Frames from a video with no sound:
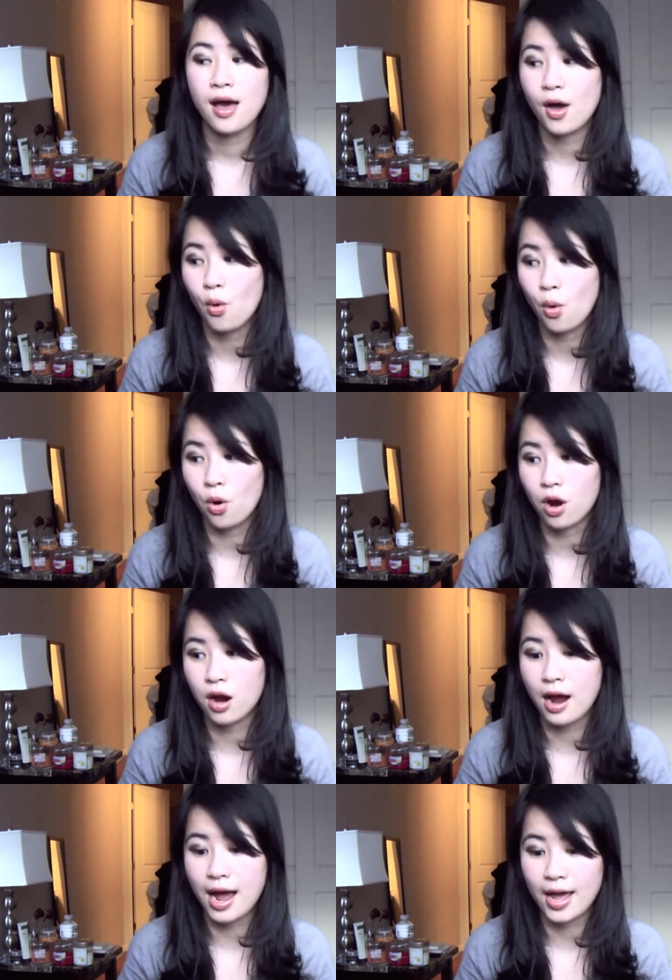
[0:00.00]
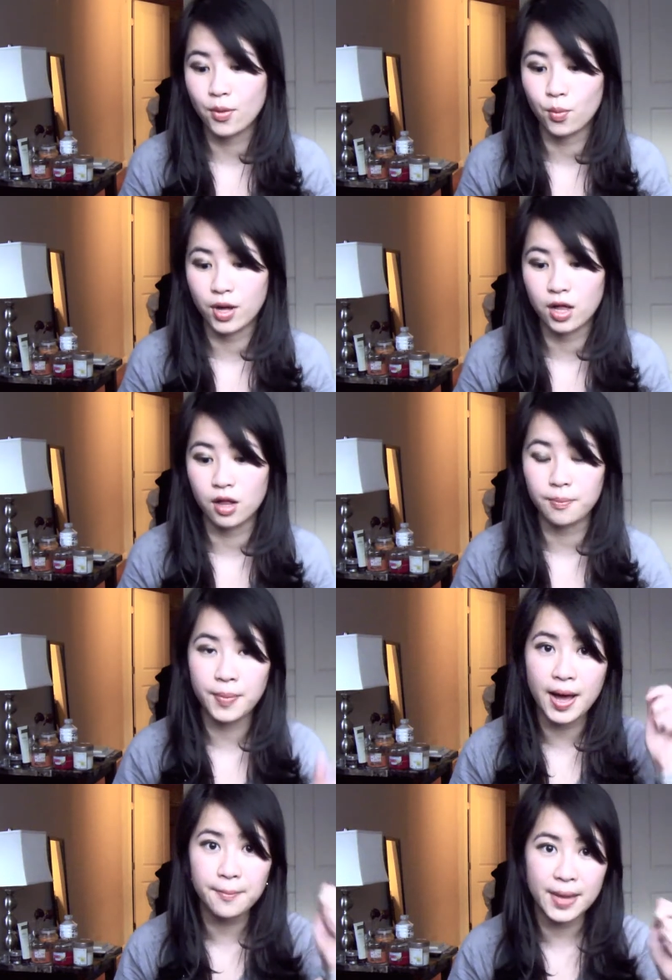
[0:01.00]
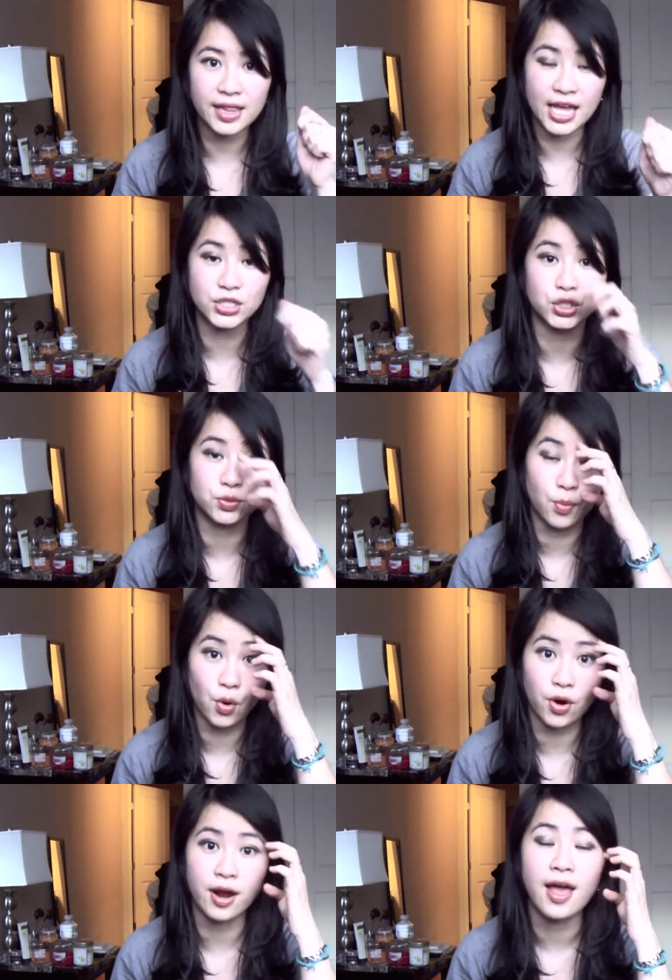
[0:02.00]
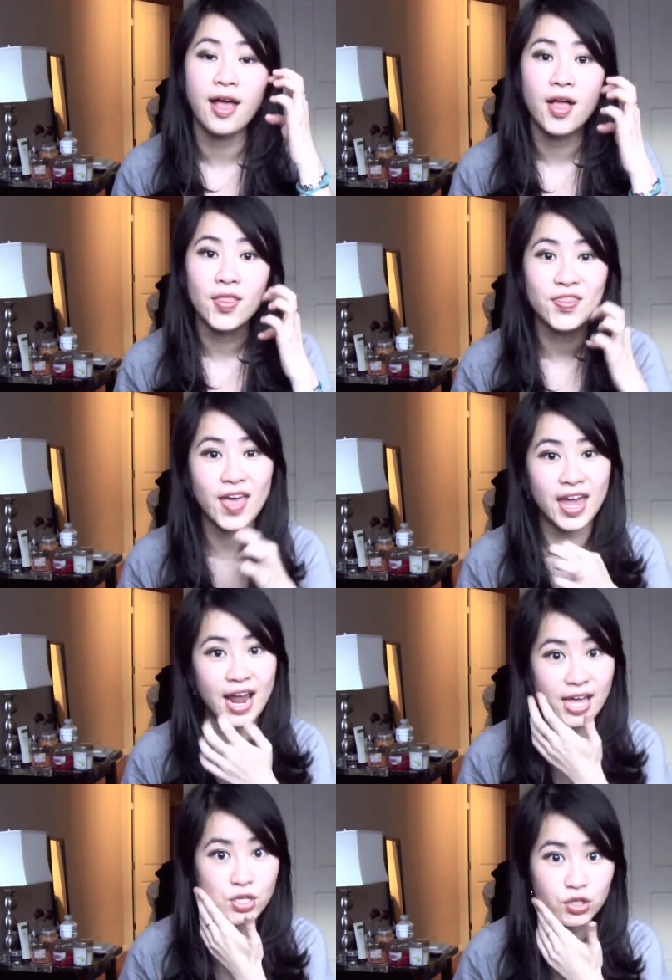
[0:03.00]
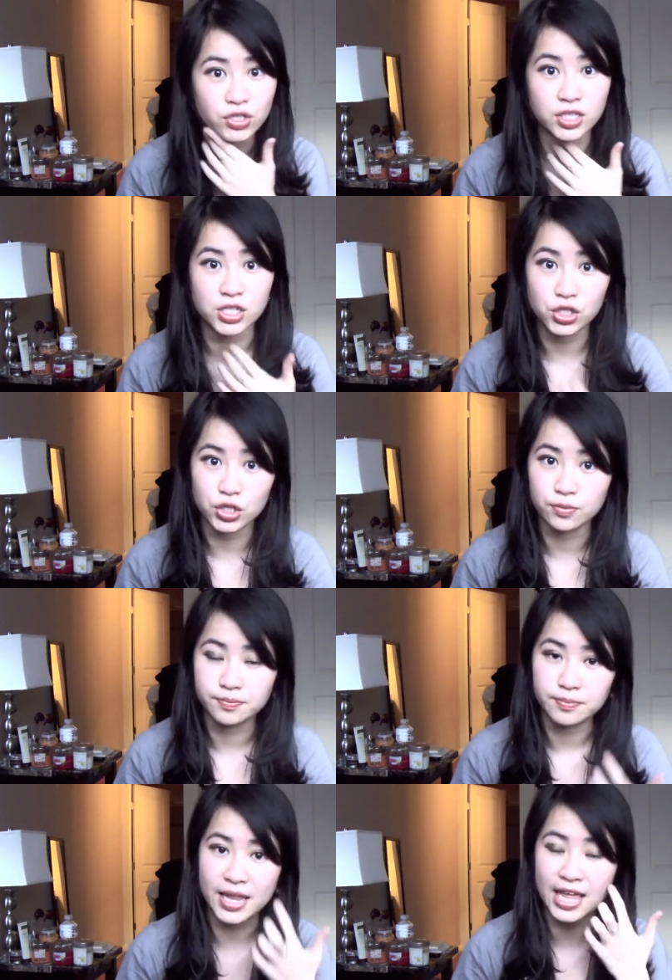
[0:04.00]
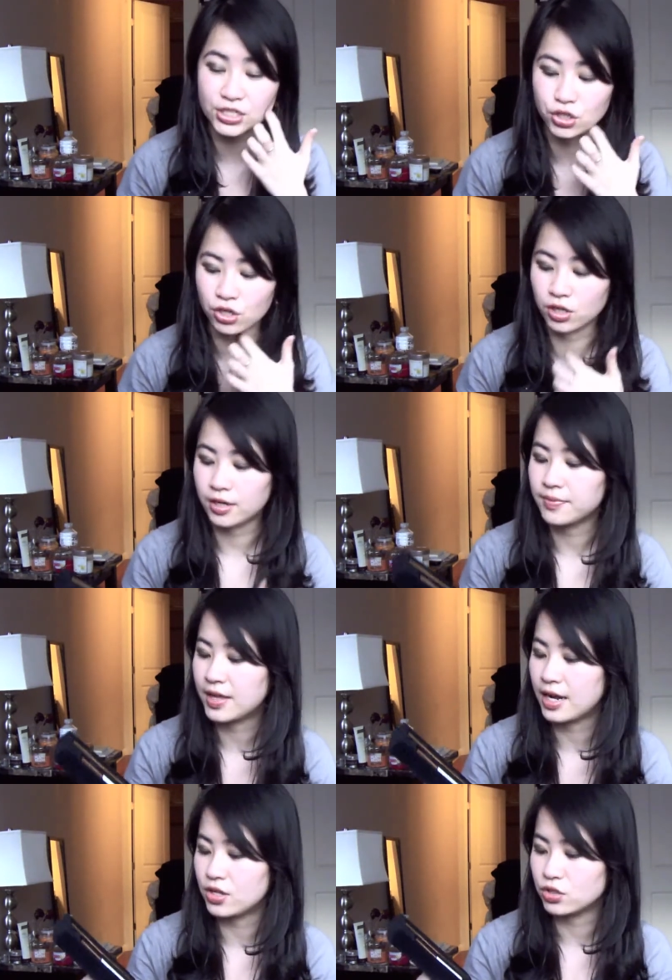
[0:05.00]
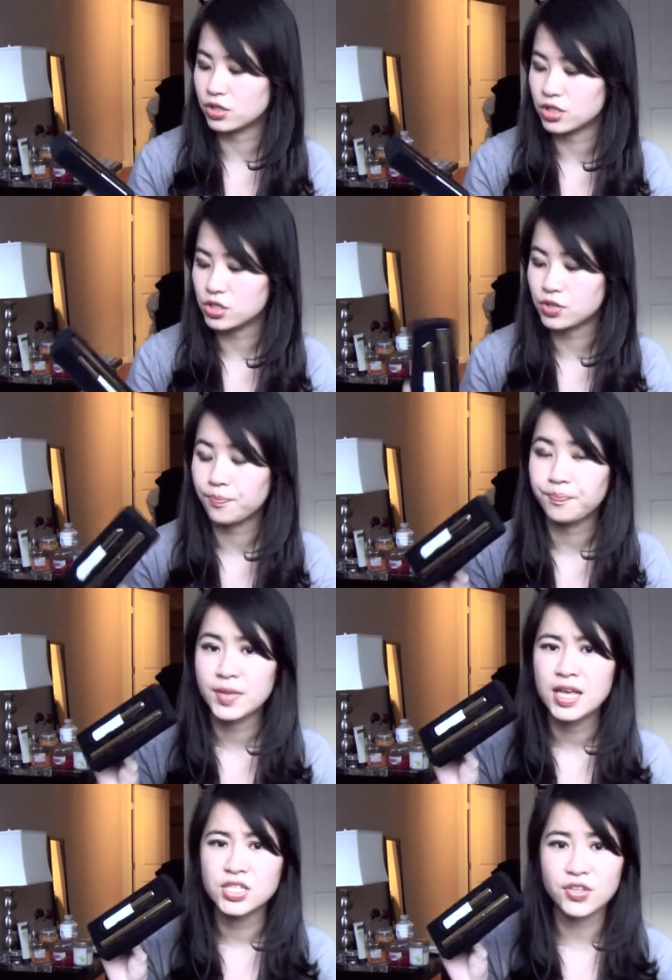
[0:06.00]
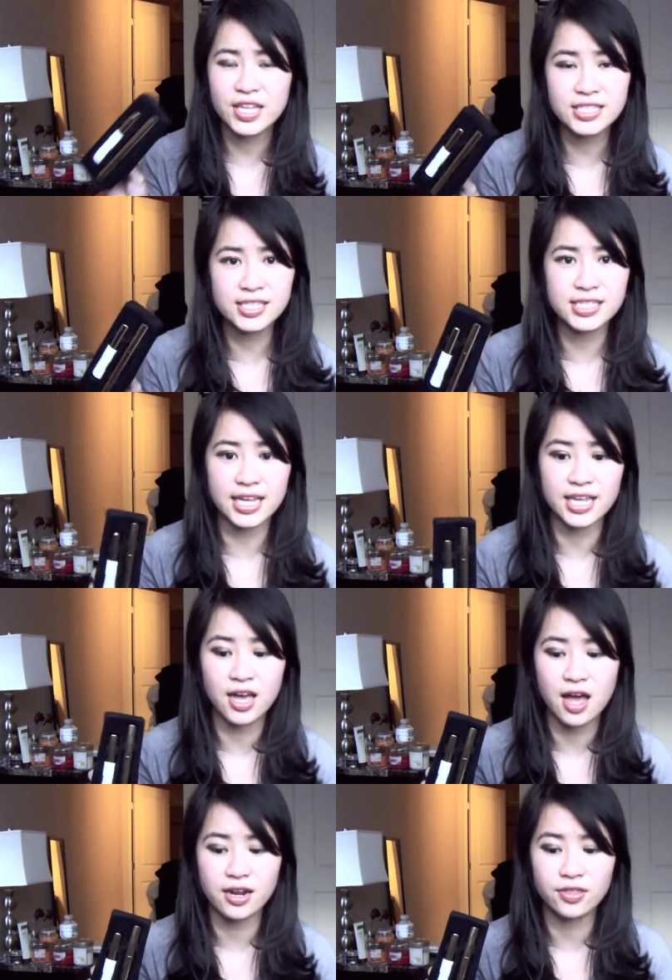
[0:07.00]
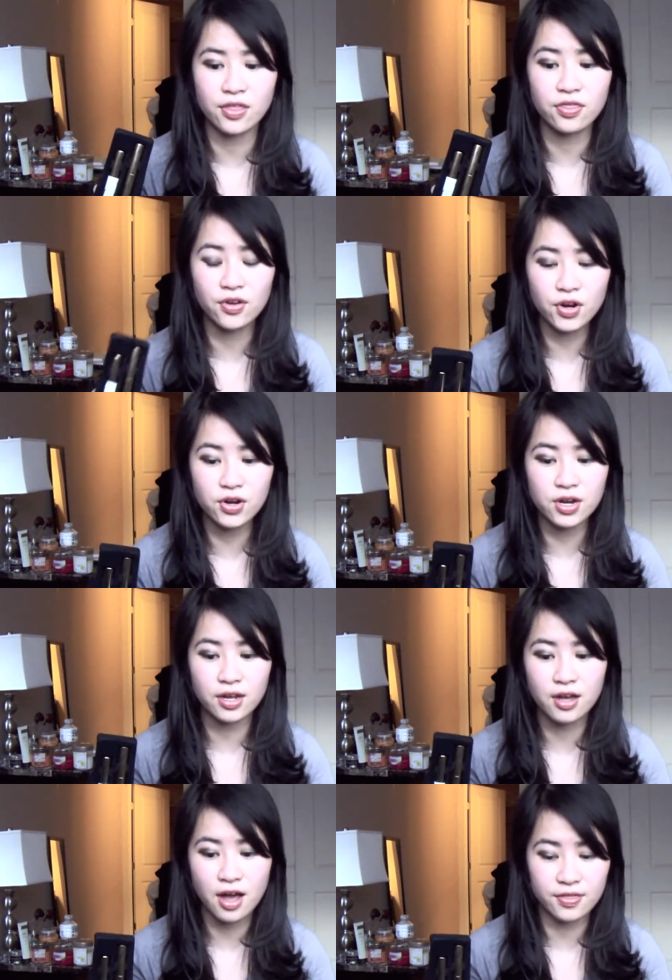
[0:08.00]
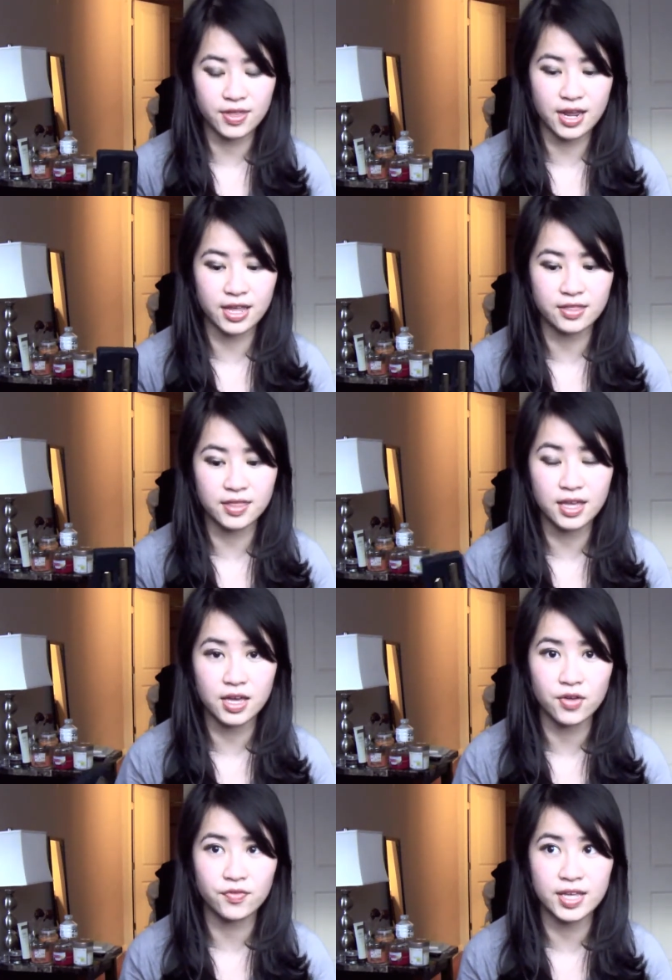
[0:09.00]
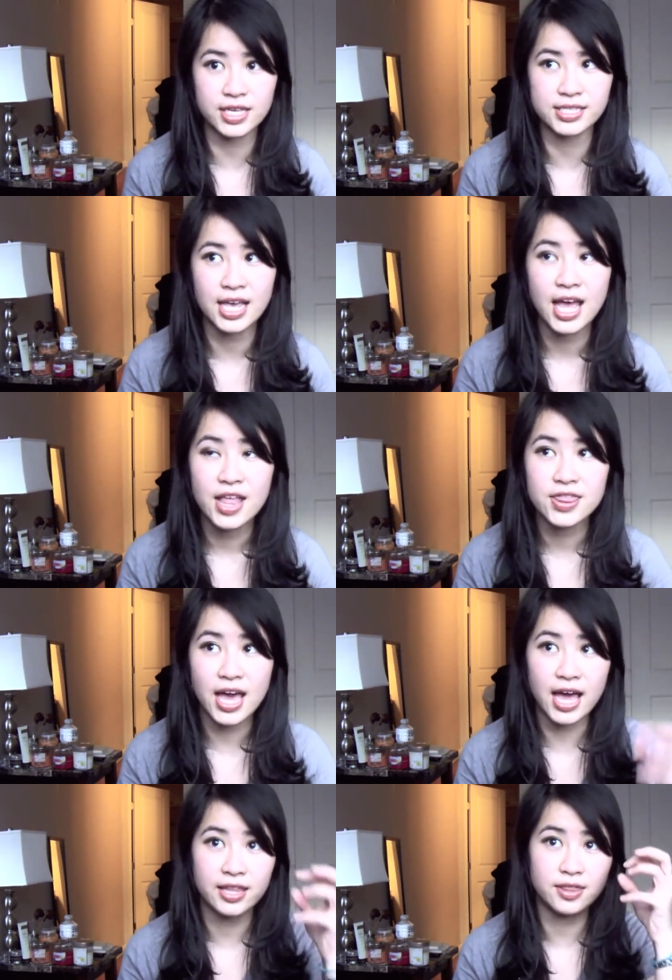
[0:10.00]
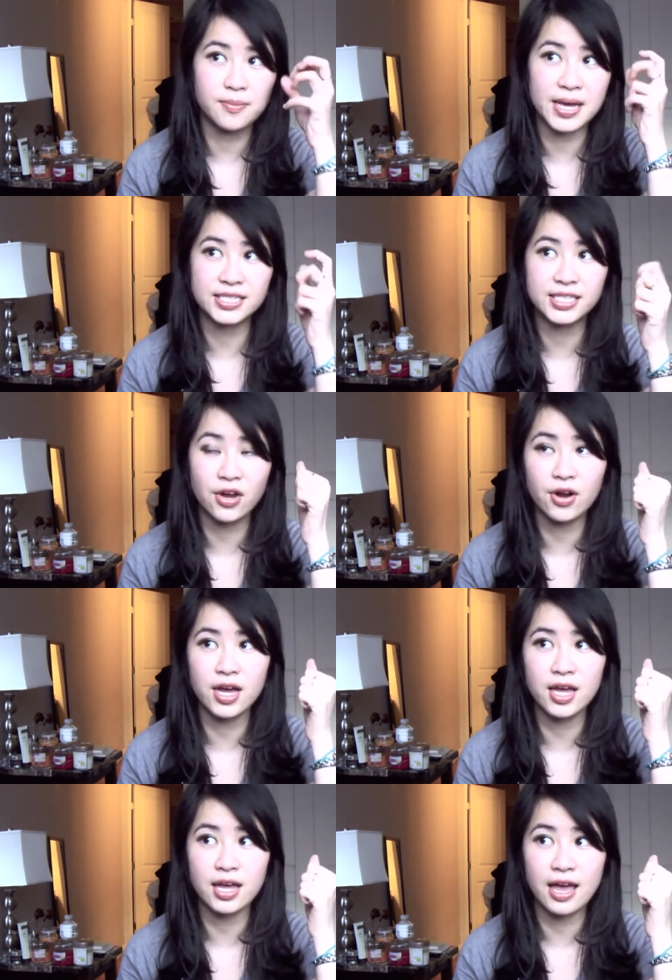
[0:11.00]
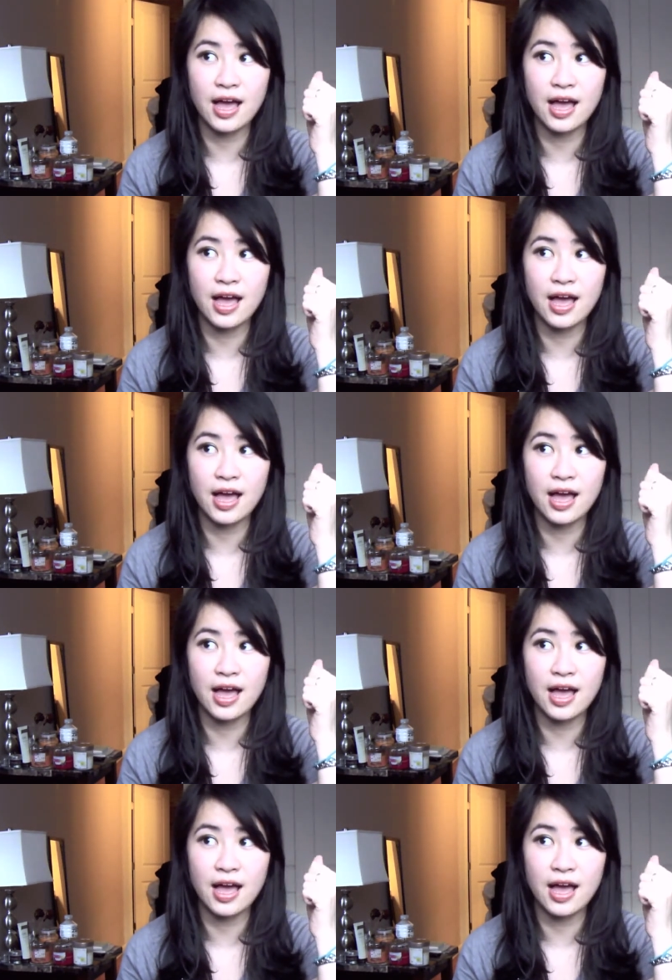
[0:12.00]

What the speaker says: or I will pump my lashes more than I usually do, my lash curler than I usually do. So that's the second con. And the third con that I can think of is that the mascara